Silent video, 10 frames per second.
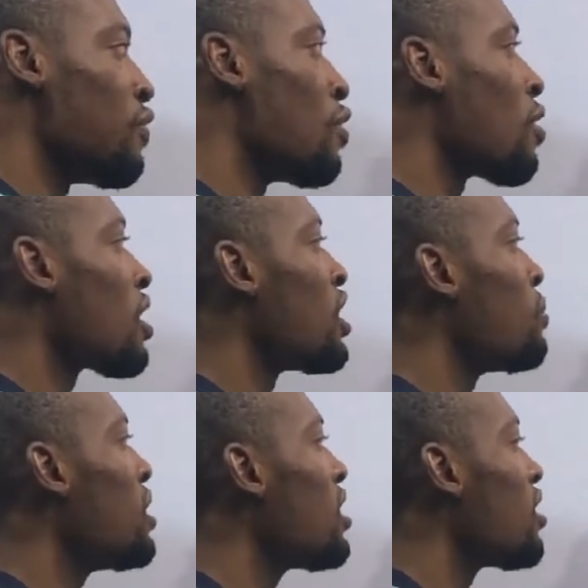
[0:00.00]
4,
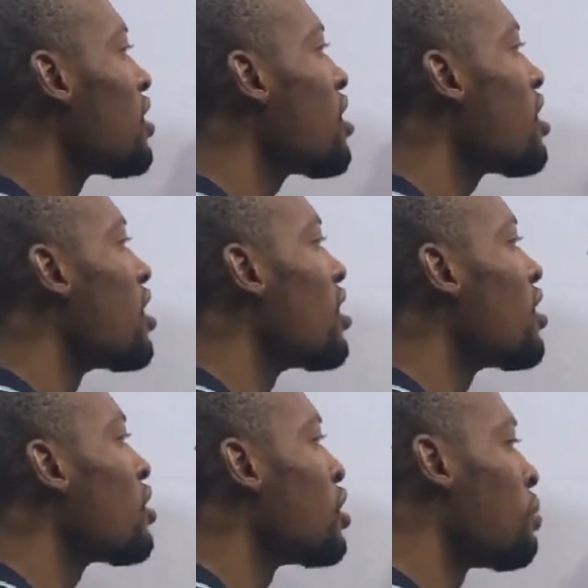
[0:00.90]
it means 3
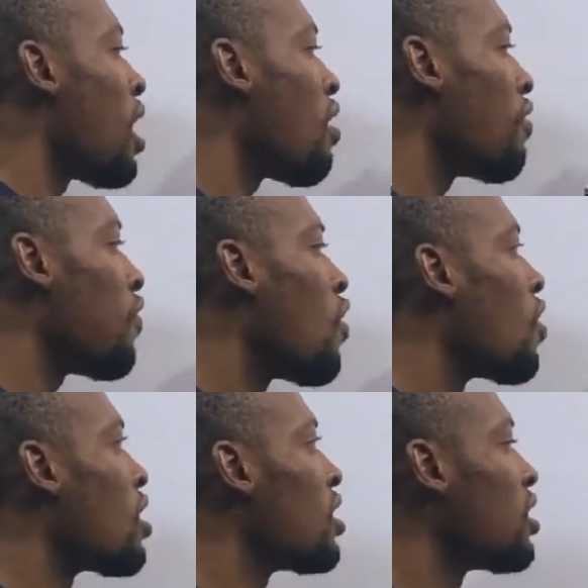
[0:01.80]
raised to the power of
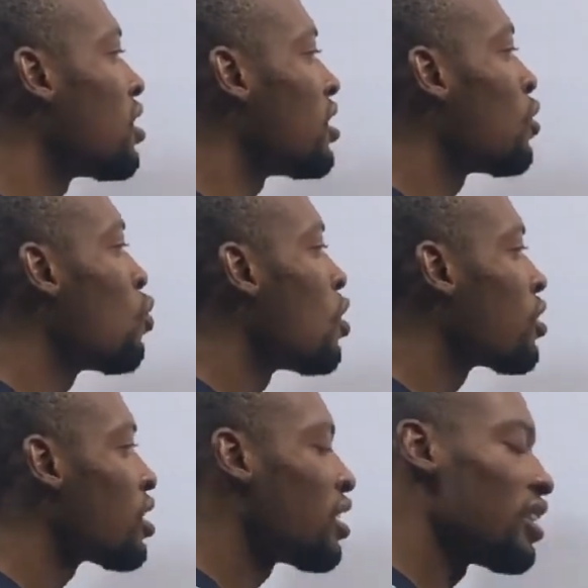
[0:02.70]
4 is
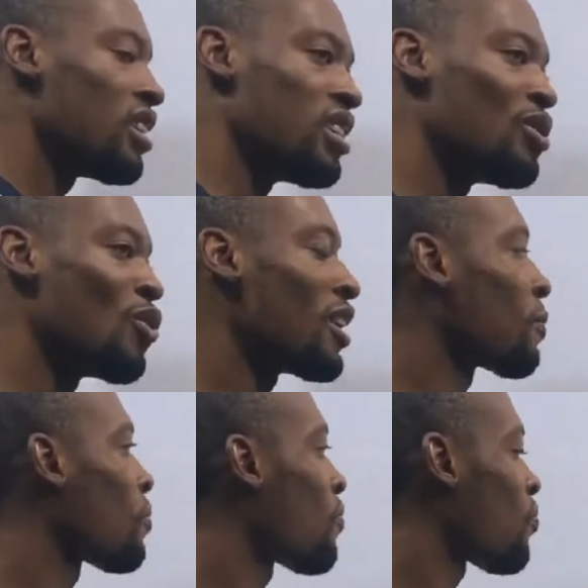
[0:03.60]
equals 81.
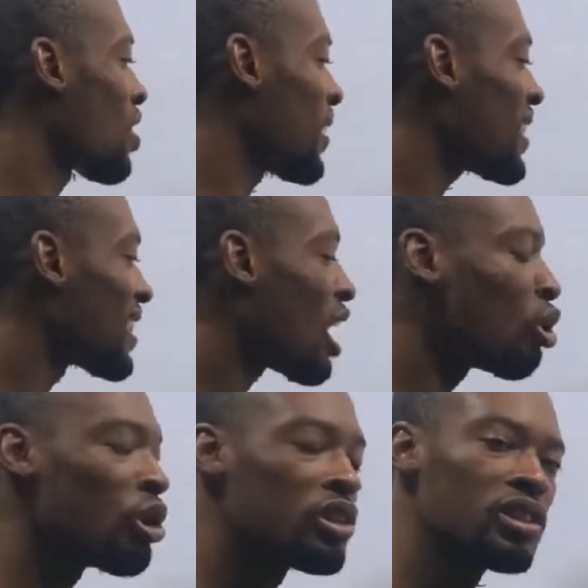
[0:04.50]
That is
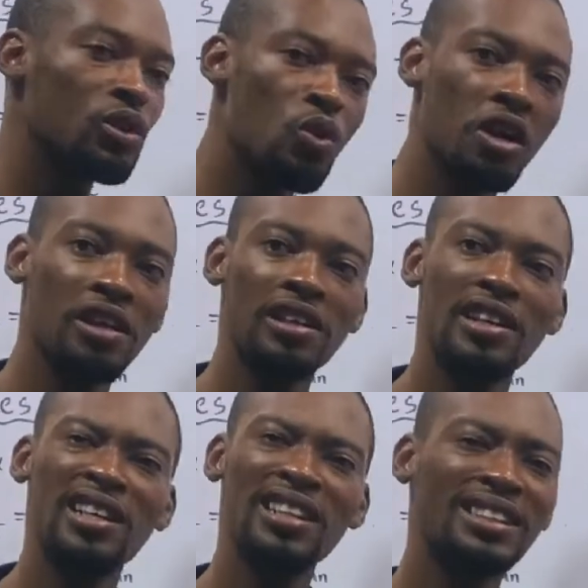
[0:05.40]
how logarithm work.
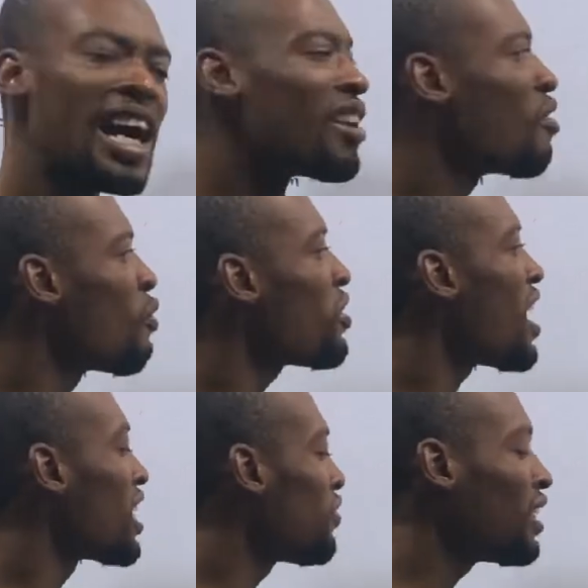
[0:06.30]
Now, when you
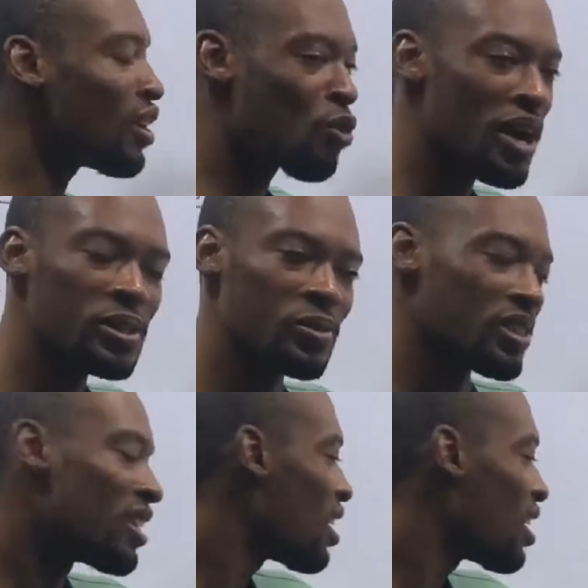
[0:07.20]
are given a question